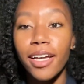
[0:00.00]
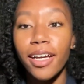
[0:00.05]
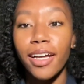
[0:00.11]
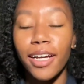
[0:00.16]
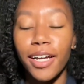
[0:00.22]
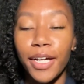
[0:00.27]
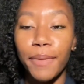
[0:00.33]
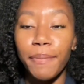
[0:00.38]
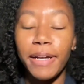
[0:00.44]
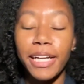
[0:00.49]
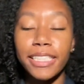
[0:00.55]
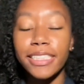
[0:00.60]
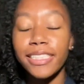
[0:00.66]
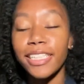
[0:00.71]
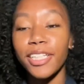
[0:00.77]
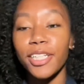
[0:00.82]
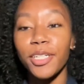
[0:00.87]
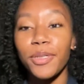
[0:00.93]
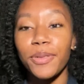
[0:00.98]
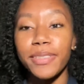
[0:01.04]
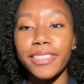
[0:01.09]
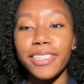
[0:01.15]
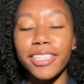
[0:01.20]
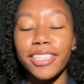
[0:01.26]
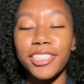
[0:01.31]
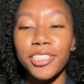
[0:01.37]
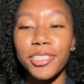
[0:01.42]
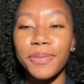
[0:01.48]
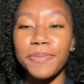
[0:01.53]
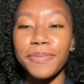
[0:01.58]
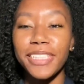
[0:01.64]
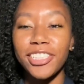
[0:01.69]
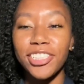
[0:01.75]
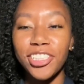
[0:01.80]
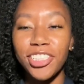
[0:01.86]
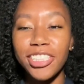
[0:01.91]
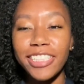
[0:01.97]
I had to take a quick
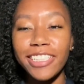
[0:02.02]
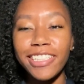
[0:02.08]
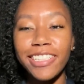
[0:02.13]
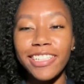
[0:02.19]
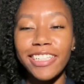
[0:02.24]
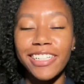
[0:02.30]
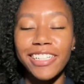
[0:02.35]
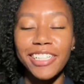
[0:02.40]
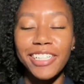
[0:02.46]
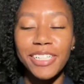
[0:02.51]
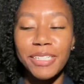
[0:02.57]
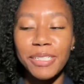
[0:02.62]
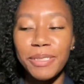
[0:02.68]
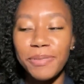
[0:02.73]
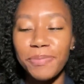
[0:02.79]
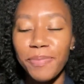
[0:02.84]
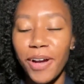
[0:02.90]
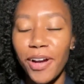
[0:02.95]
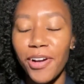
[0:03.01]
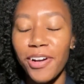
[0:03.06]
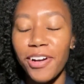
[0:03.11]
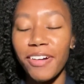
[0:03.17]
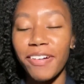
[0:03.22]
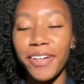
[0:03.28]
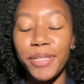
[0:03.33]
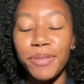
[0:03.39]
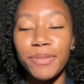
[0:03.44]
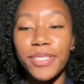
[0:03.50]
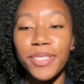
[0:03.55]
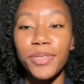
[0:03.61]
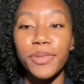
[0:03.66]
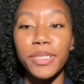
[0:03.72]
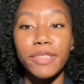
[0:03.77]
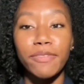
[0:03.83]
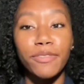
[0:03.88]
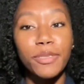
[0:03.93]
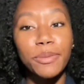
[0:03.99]
intermission. My RA was
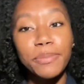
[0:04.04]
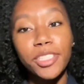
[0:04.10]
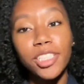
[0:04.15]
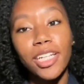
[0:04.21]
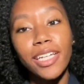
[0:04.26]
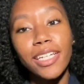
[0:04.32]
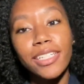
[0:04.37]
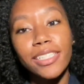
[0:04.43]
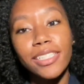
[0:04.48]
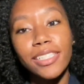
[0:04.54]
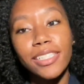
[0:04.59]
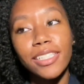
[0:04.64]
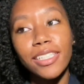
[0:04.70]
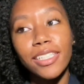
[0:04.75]
doing room checks.